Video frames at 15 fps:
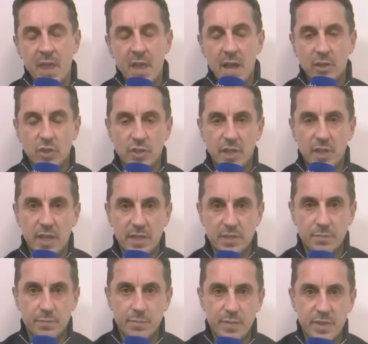I just think
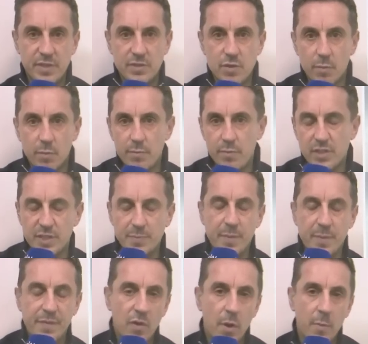his numbers, his
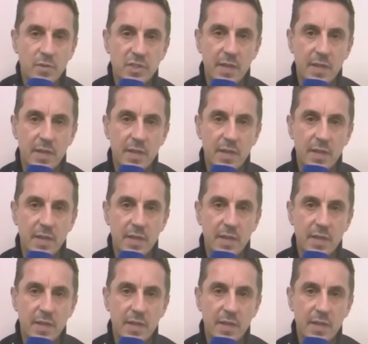performance